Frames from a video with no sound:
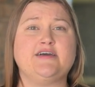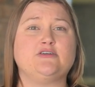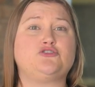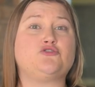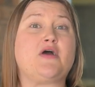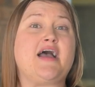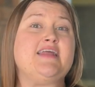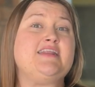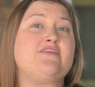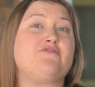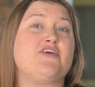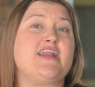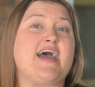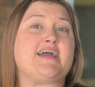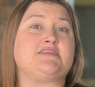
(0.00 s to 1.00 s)
Try
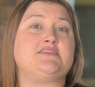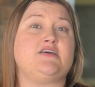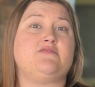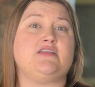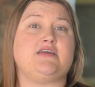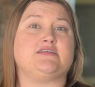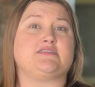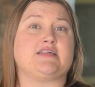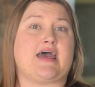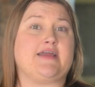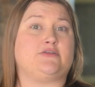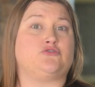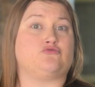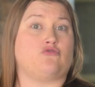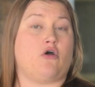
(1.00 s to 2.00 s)
different activities
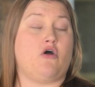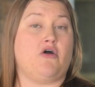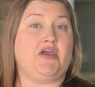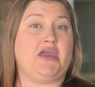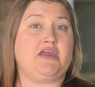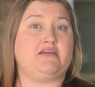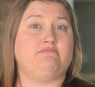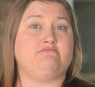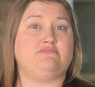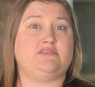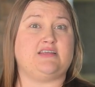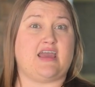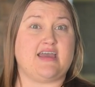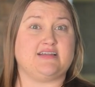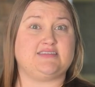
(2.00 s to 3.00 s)
like drawing,
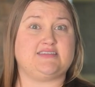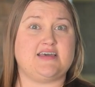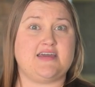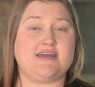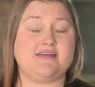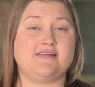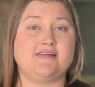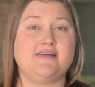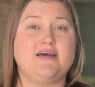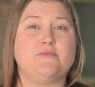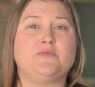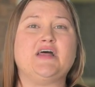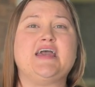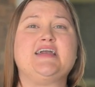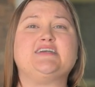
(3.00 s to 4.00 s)
dancing,
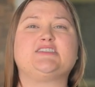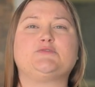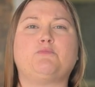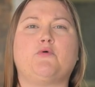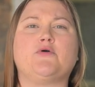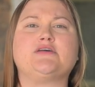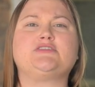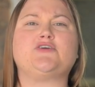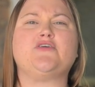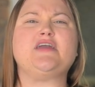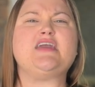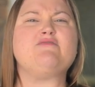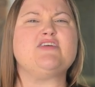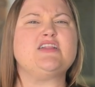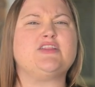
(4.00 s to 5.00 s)
playing sports, or
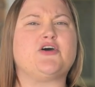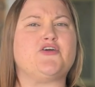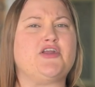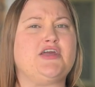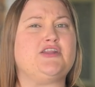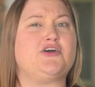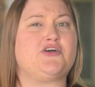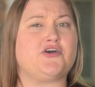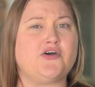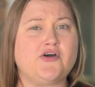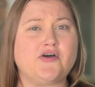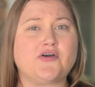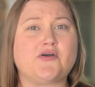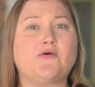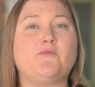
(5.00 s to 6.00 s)
even learning to
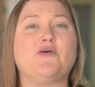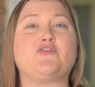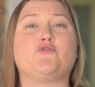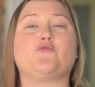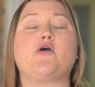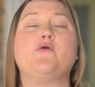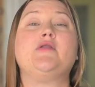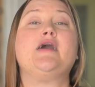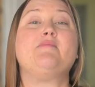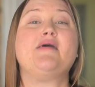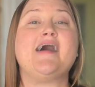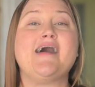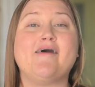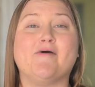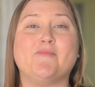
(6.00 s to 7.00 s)
cook with grown up
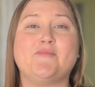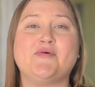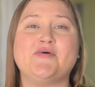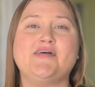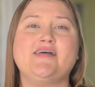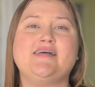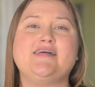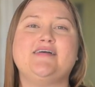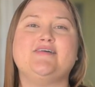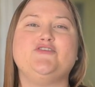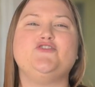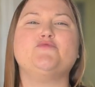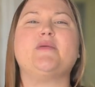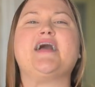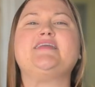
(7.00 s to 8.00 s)
help.
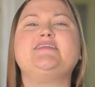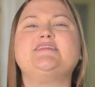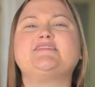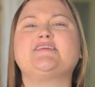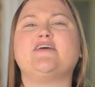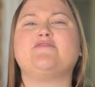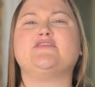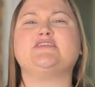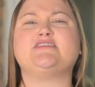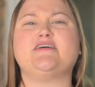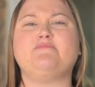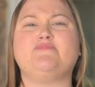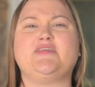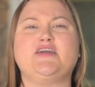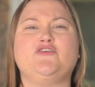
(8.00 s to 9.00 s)
You might discover
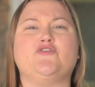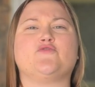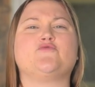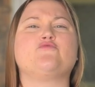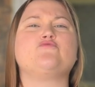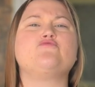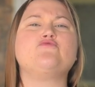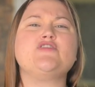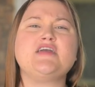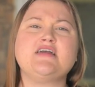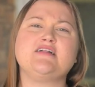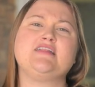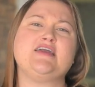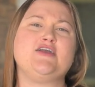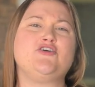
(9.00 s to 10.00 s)
something you're
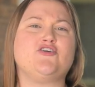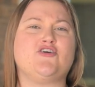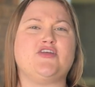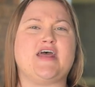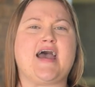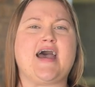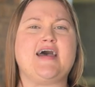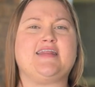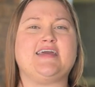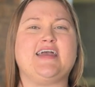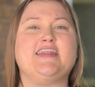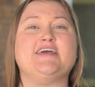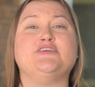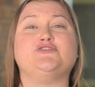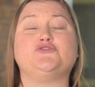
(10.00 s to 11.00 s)
really good at
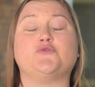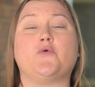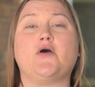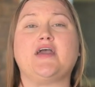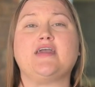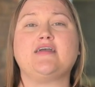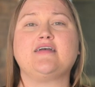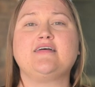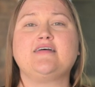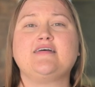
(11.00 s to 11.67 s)
and enjoy.